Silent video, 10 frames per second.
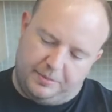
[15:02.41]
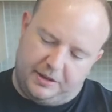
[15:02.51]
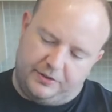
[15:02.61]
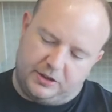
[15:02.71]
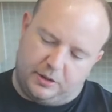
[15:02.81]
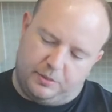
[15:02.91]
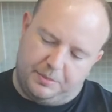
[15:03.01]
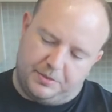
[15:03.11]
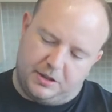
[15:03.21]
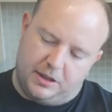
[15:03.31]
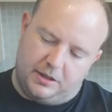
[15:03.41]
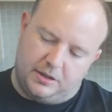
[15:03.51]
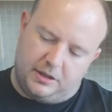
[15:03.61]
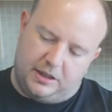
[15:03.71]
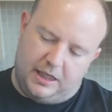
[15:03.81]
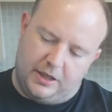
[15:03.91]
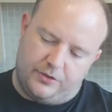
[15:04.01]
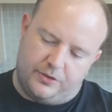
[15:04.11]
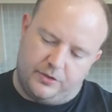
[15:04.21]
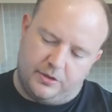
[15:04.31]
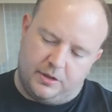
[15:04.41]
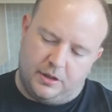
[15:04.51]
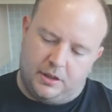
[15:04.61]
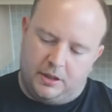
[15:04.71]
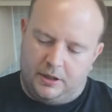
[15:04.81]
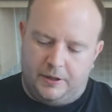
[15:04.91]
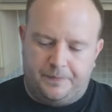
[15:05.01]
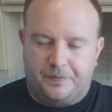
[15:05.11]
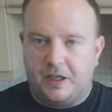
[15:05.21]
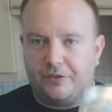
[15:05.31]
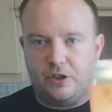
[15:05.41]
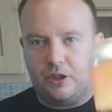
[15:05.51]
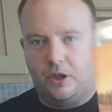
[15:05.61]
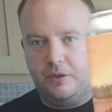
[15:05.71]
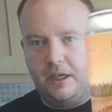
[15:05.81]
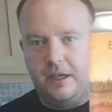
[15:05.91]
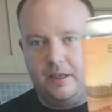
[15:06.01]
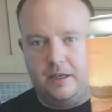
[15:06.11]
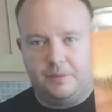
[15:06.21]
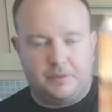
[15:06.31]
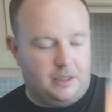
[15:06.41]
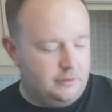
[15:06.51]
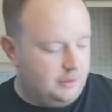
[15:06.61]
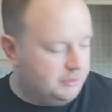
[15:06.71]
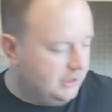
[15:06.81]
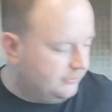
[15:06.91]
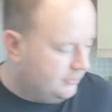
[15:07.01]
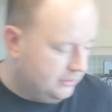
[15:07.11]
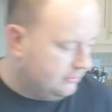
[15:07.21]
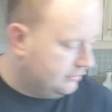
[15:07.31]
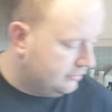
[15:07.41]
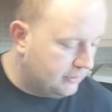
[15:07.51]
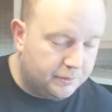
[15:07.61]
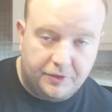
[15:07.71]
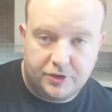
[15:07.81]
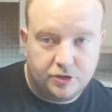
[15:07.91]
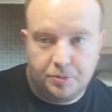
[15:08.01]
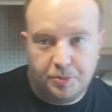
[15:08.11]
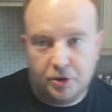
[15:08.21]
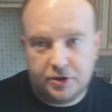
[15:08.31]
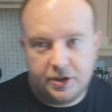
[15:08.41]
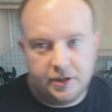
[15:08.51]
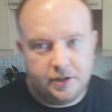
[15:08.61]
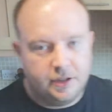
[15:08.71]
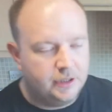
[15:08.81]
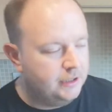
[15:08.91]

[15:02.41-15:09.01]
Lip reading: I believe, is their website. Yes, I've got to go there. I'm gonna have to go to Buxton.